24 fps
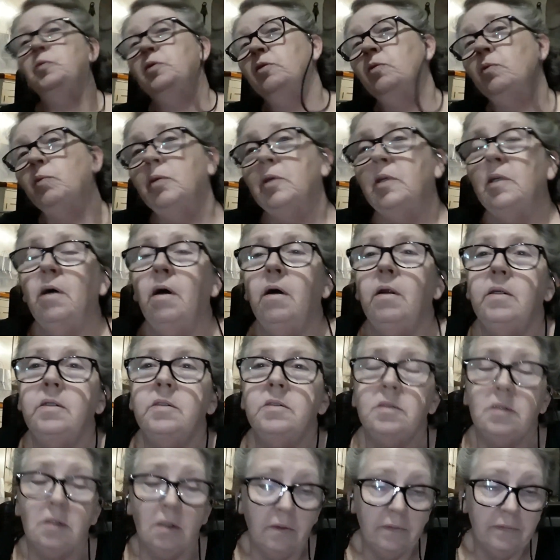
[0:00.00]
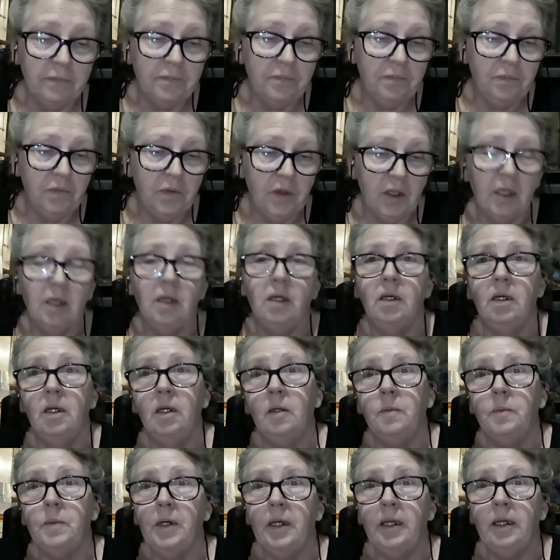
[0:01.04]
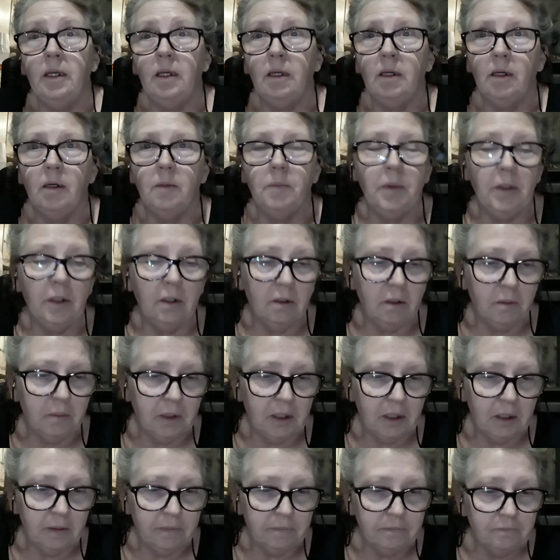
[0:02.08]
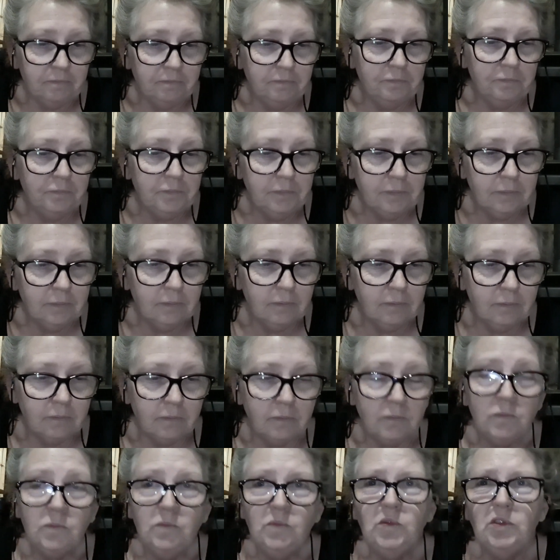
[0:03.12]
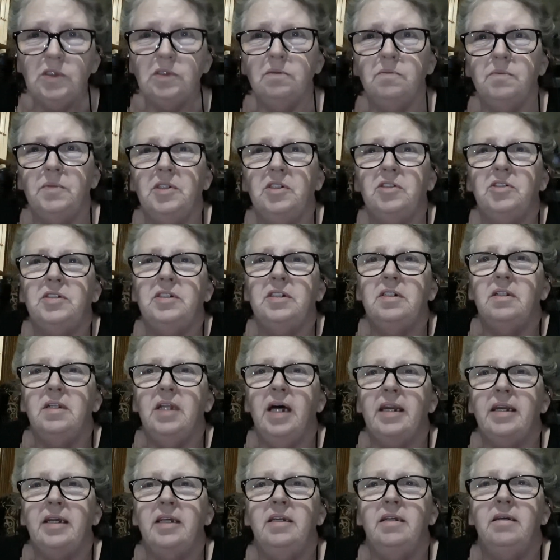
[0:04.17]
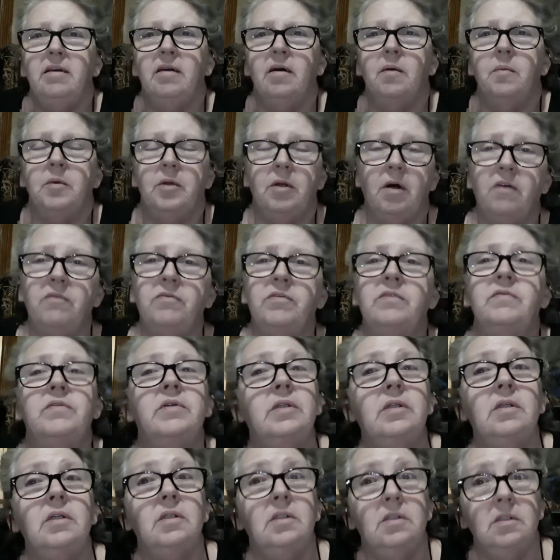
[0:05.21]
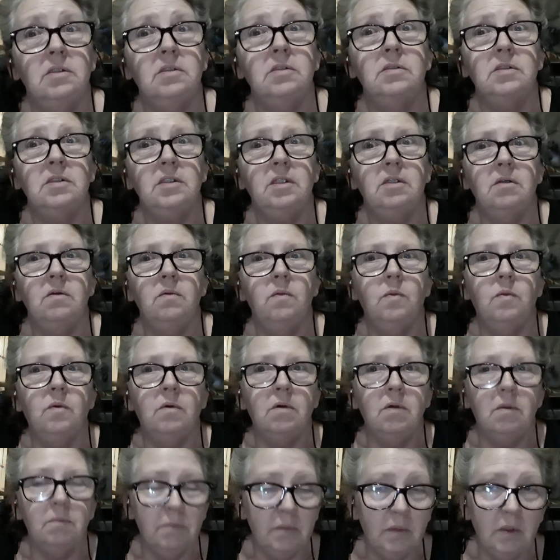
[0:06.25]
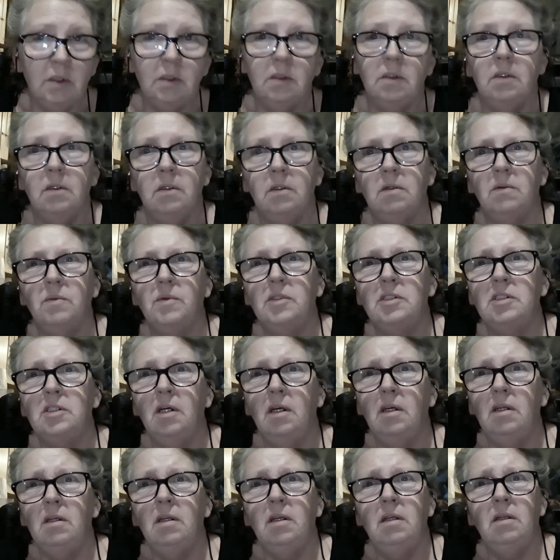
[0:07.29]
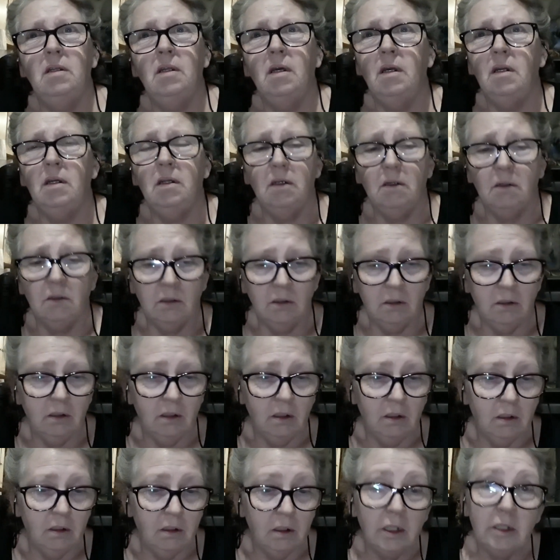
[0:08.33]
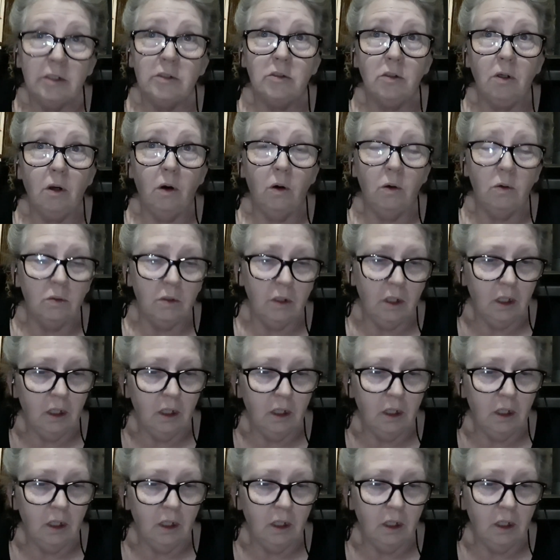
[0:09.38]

put wood on it, so it'll probably kick up here in a minute. But there's still a lot of heat coming off of it. It's good and warm, which I need that here. It's cold.